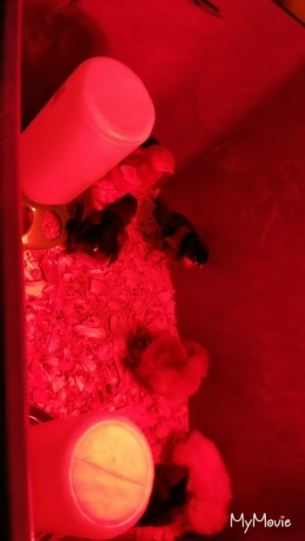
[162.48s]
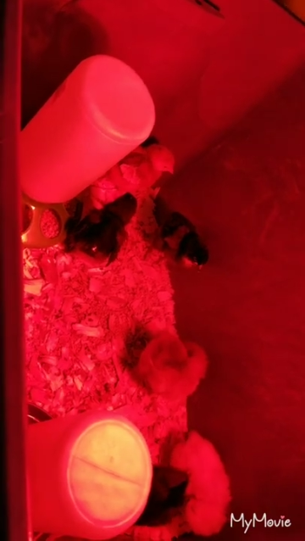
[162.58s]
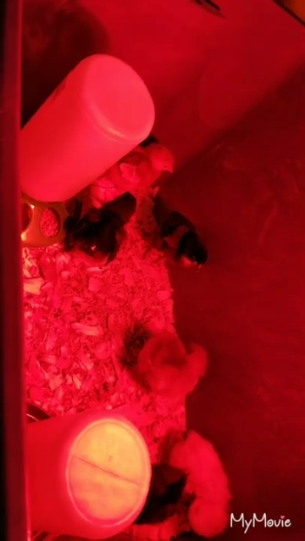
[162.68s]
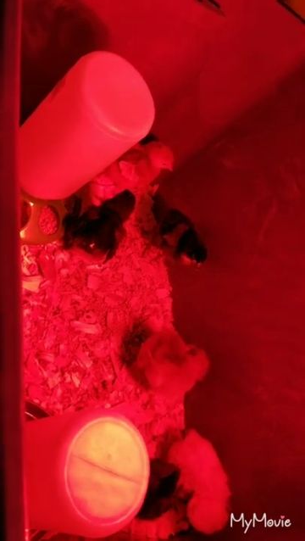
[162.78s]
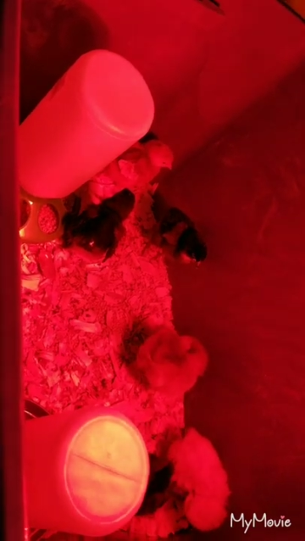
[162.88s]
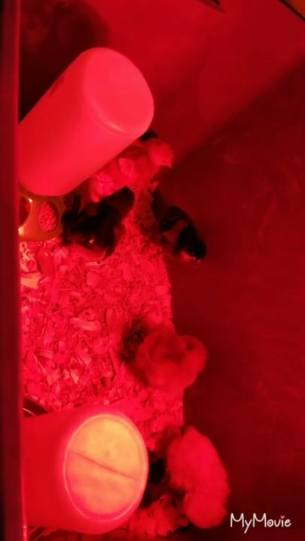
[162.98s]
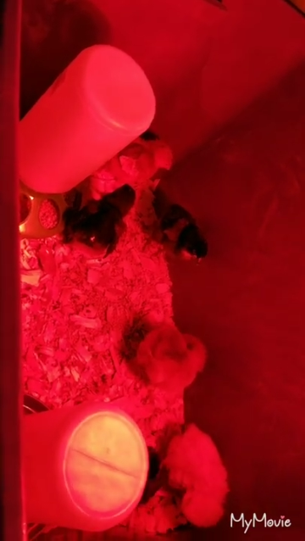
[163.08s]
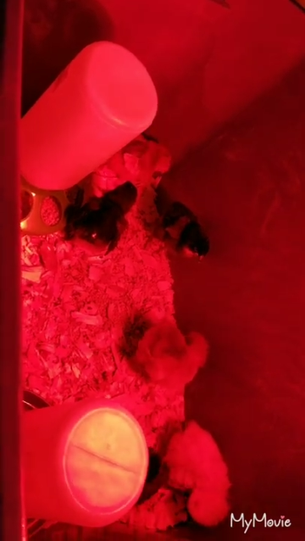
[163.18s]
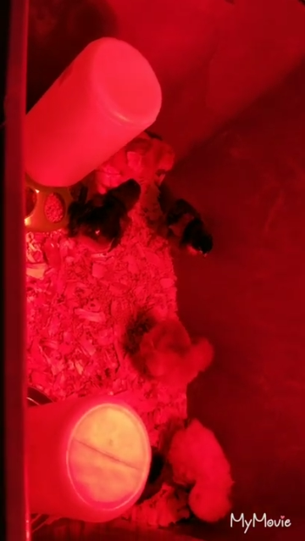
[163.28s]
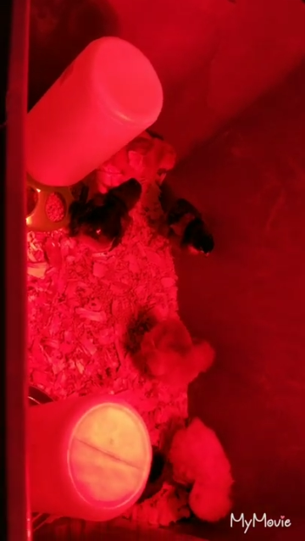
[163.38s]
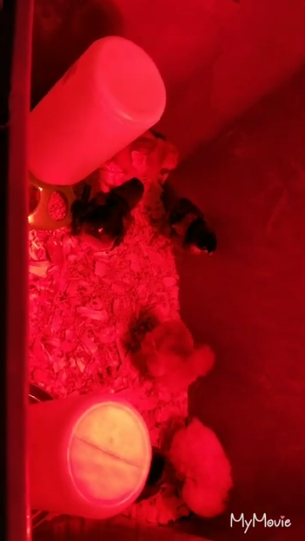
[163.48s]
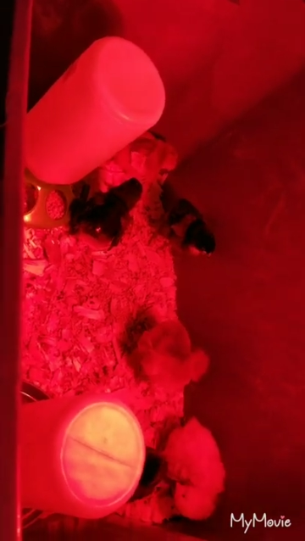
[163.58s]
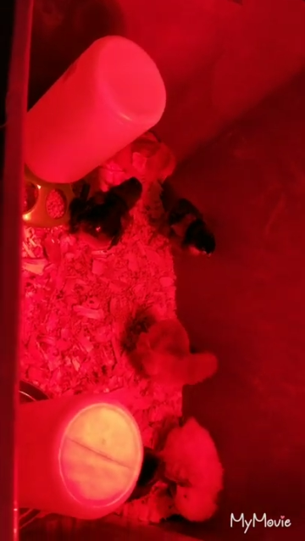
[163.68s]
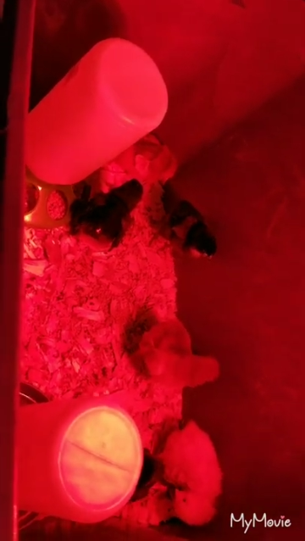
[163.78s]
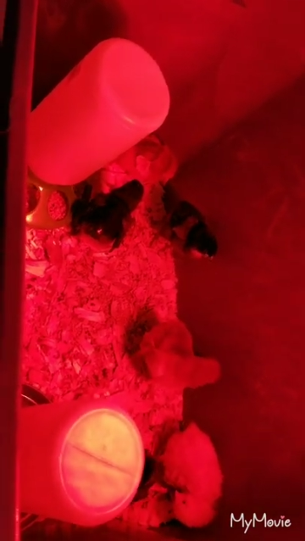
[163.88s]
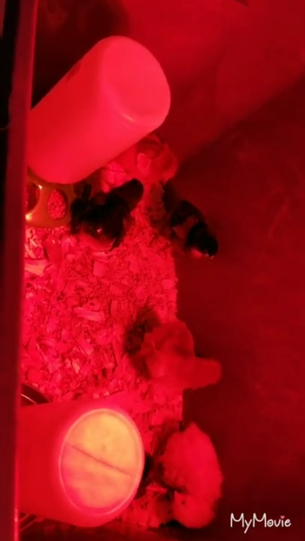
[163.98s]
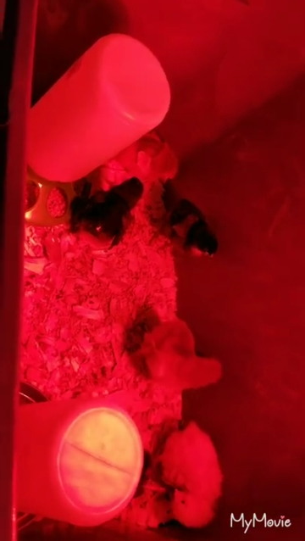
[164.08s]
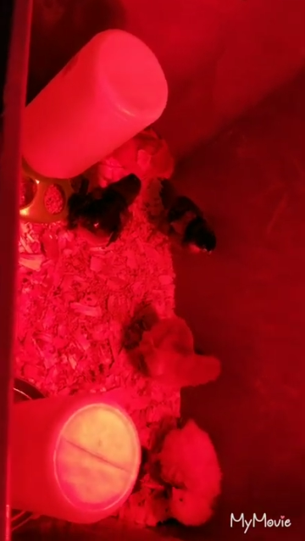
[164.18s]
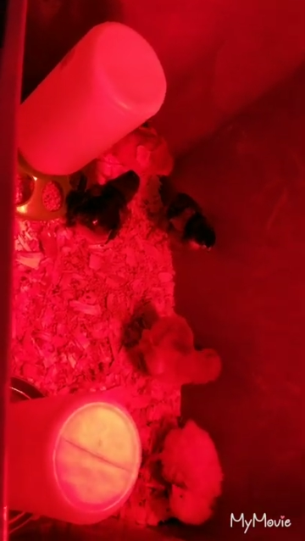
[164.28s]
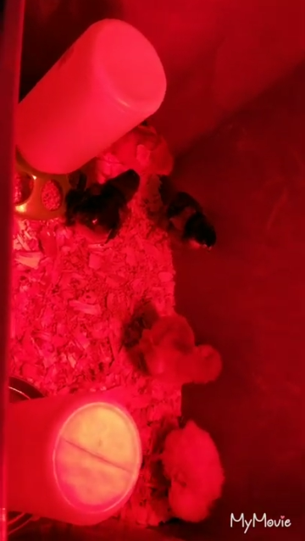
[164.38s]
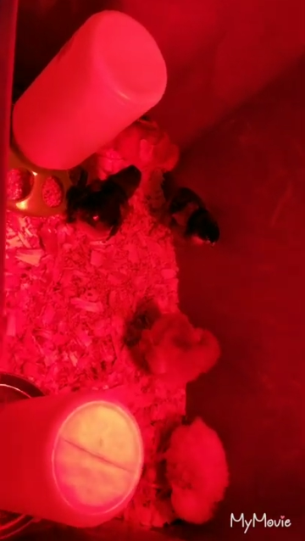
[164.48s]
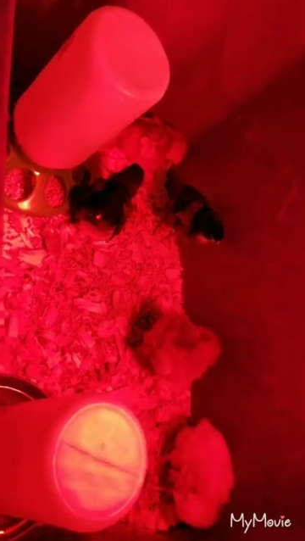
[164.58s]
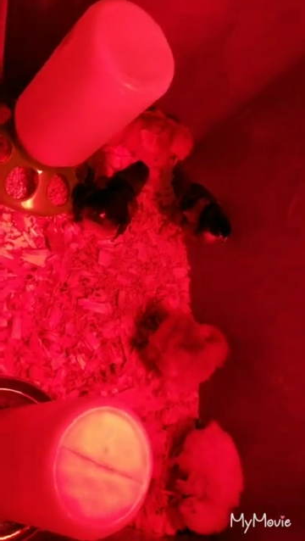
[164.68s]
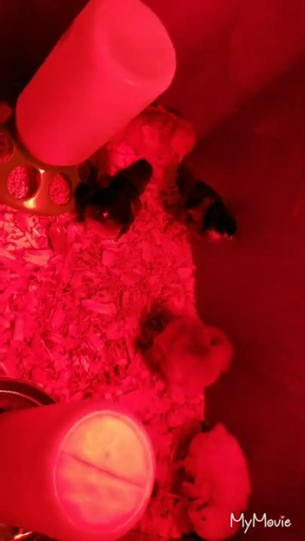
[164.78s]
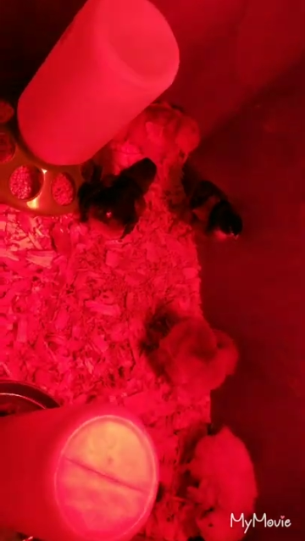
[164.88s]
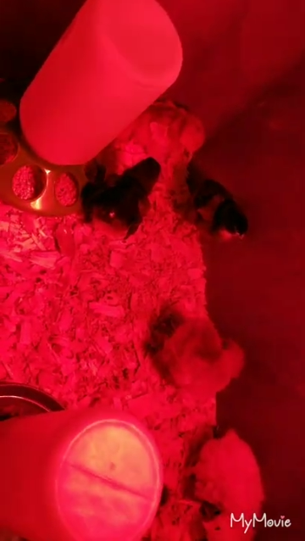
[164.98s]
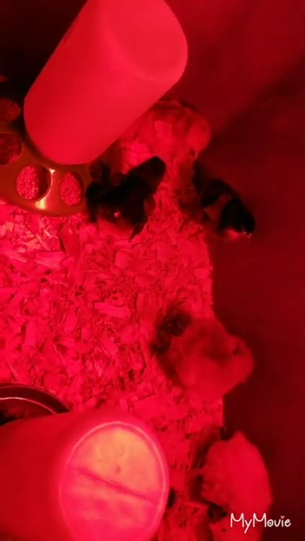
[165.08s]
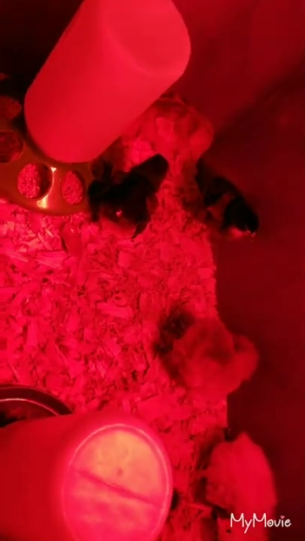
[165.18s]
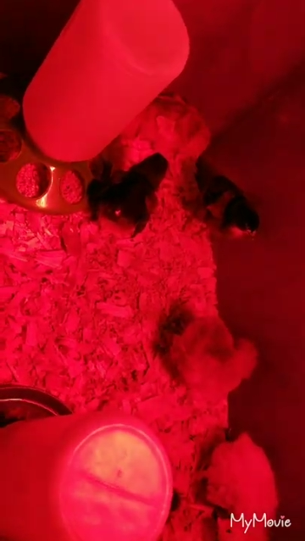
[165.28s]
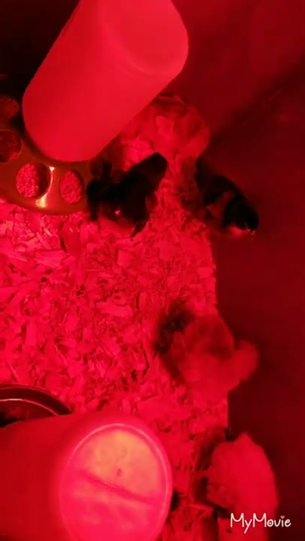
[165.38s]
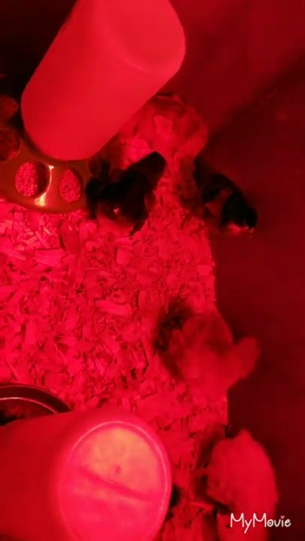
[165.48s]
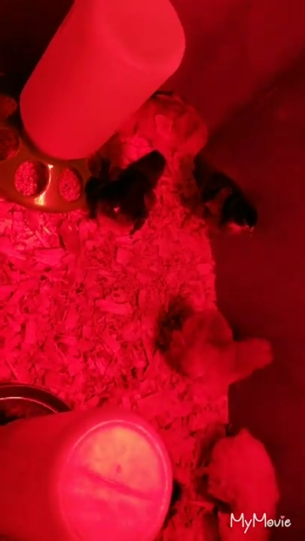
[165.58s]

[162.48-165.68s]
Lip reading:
No face is visible, so there are no lips to read.